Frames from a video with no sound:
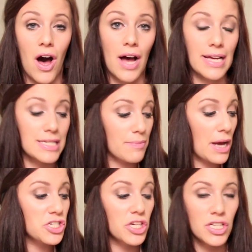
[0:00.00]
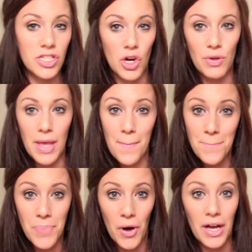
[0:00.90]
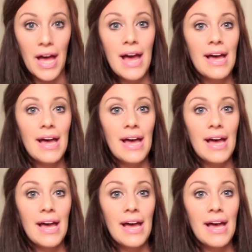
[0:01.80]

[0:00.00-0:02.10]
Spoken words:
August. I'm actually going to start with a book.